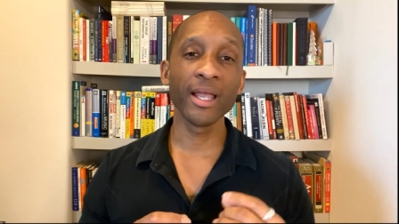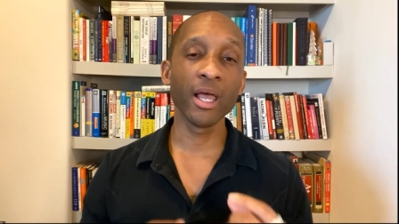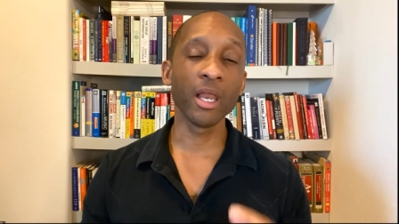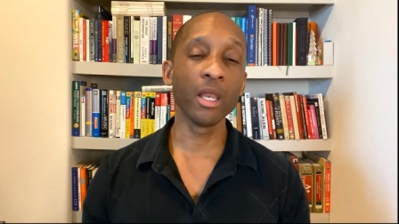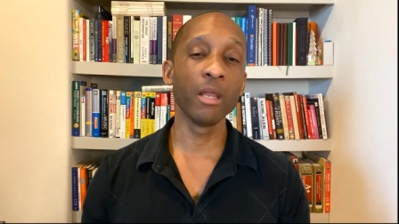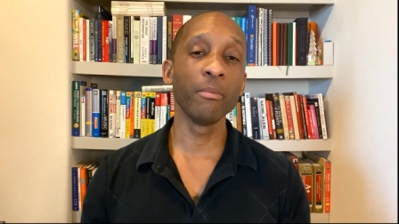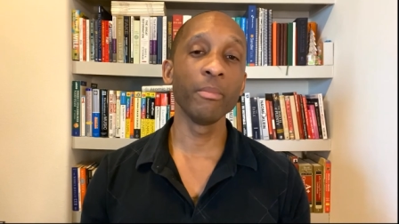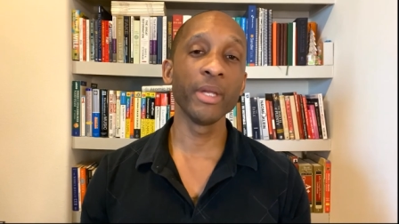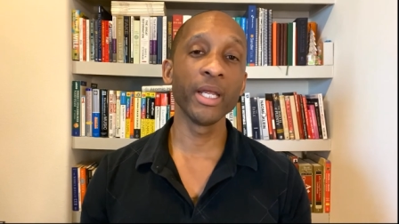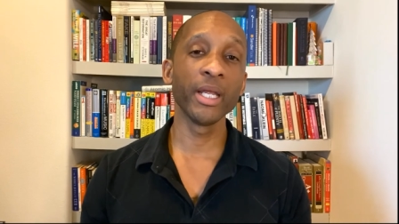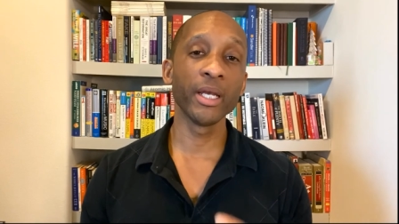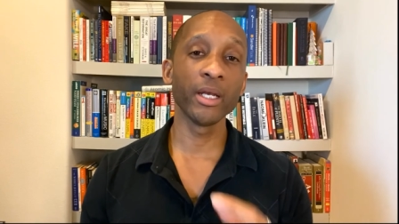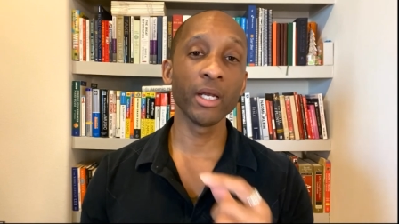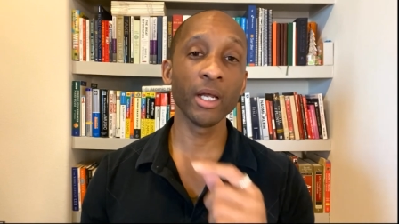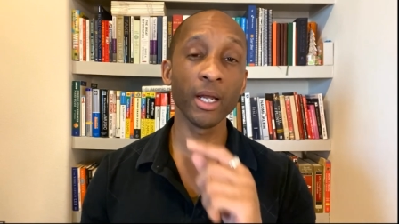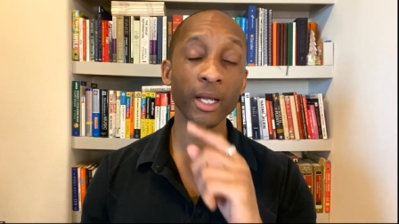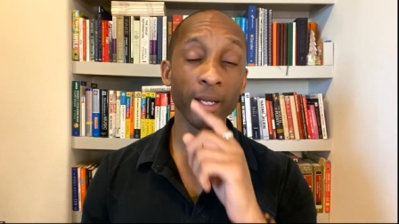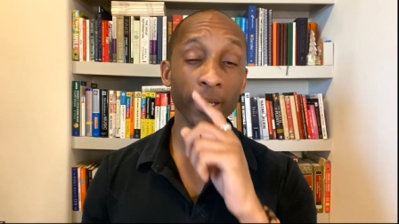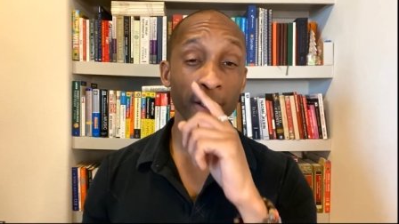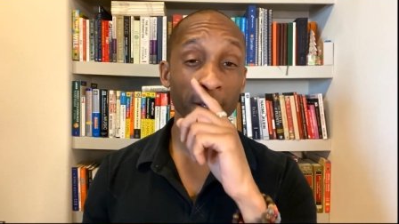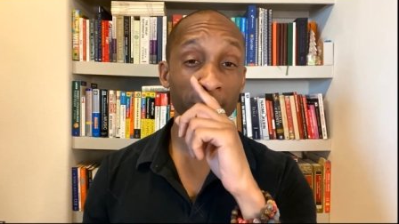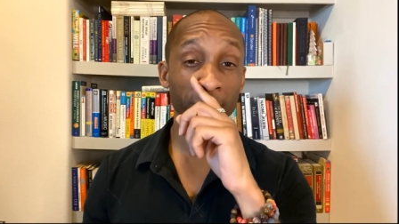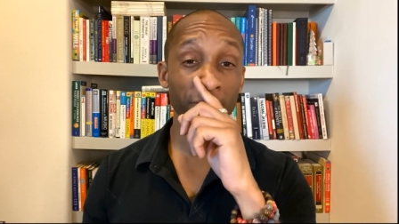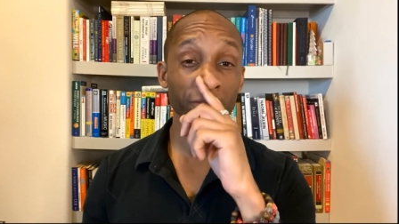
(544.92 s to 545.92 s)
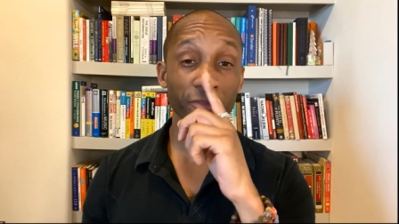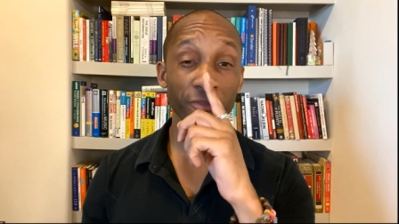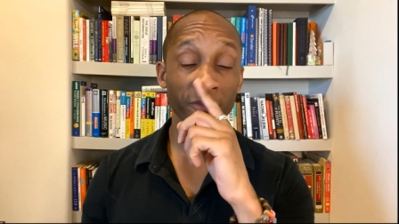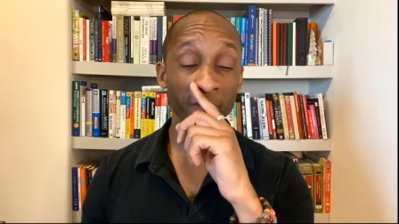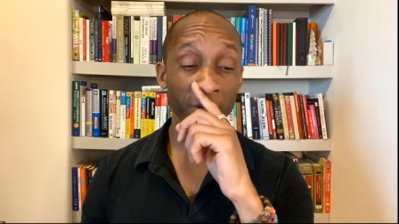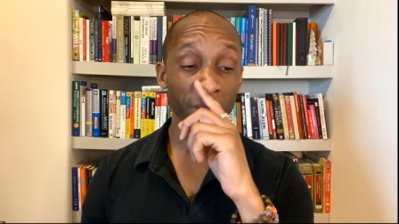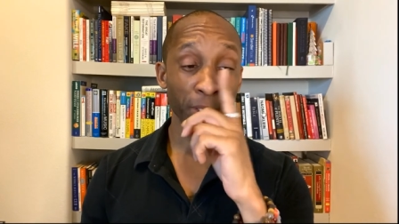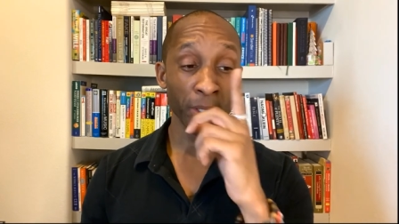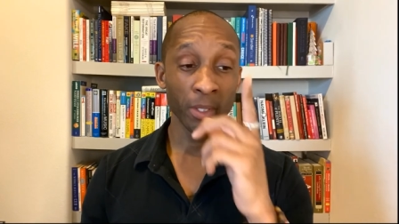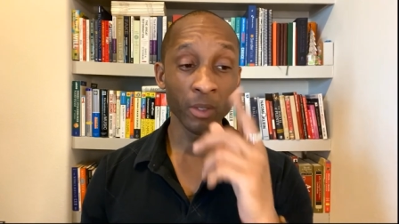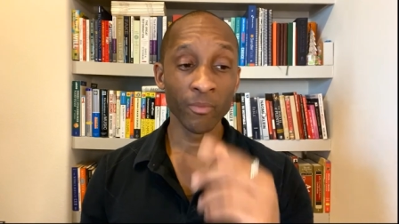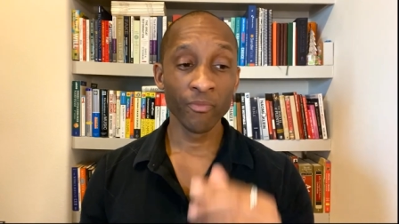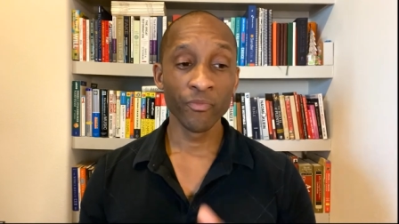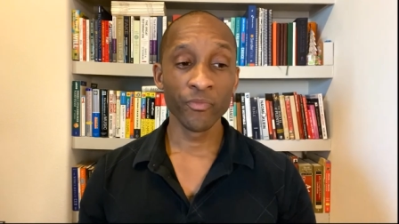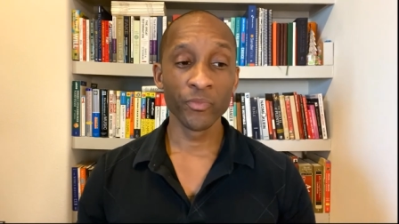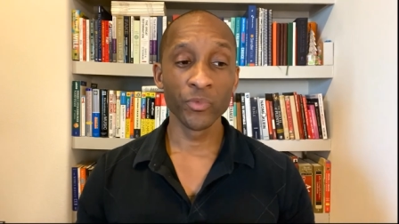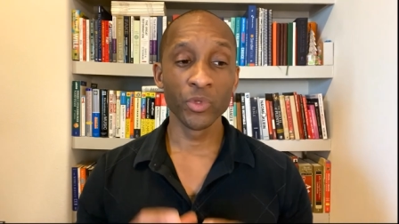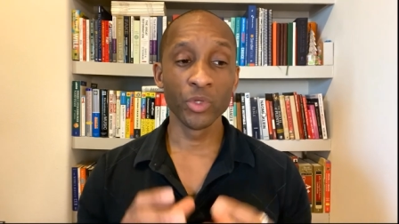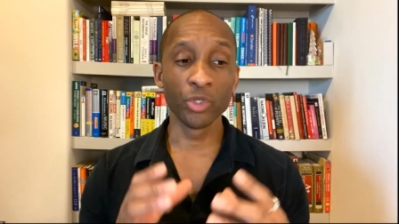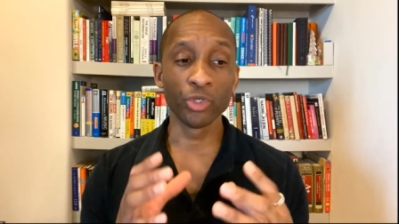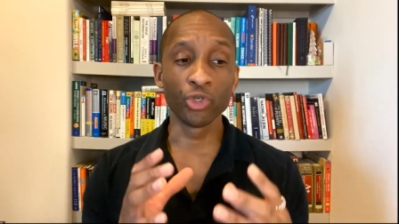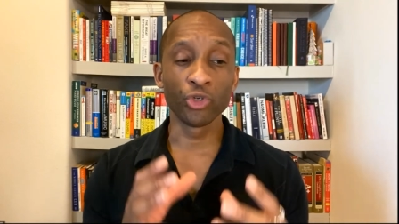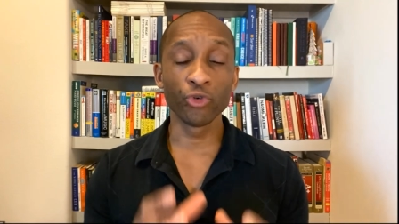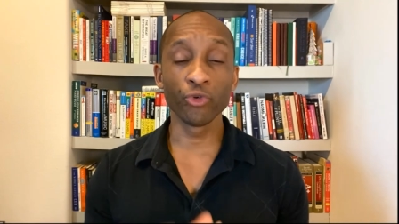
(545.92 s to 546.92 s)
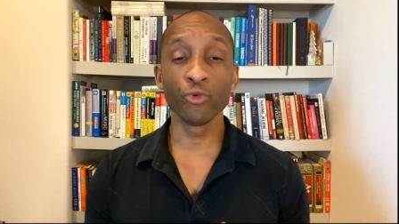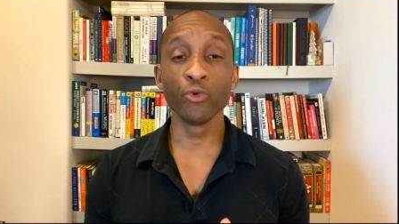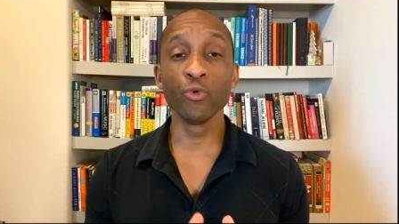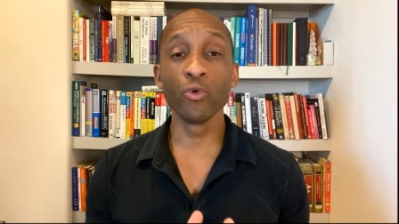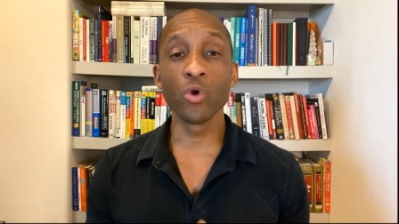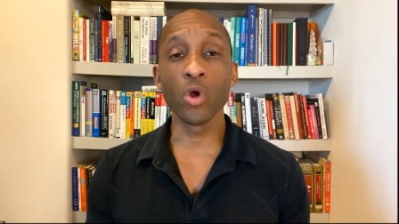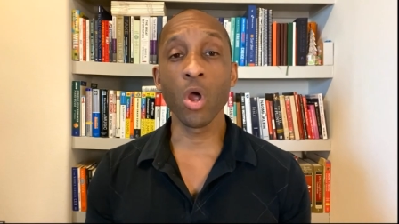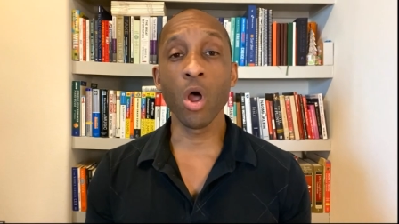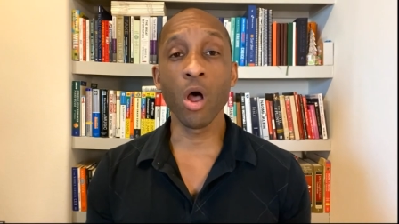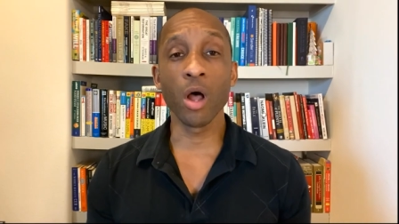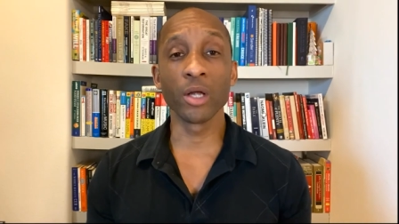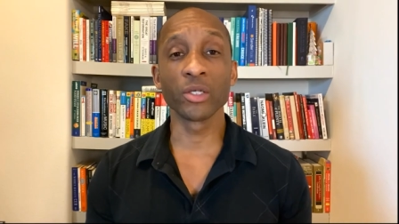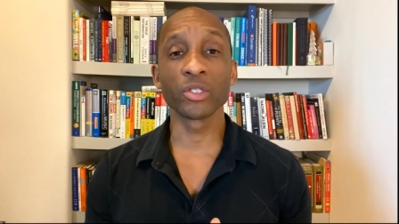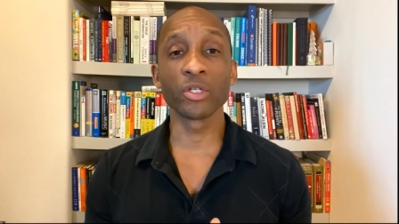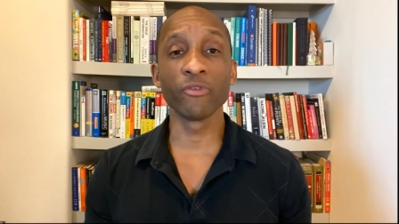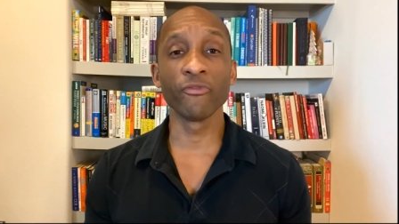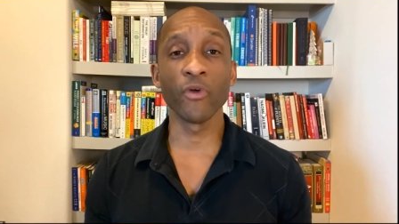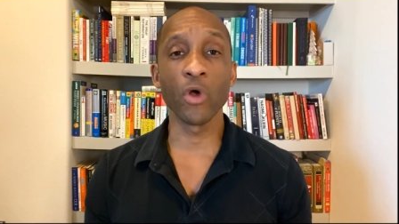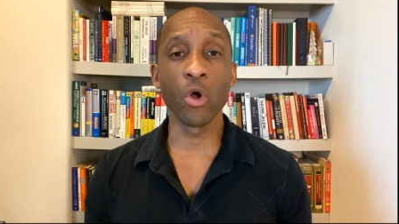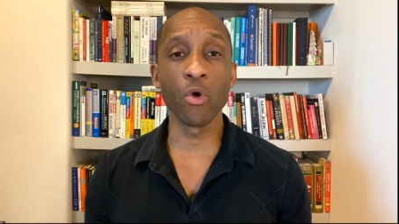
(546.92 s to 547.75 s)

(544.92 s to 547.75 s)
element of the true cost of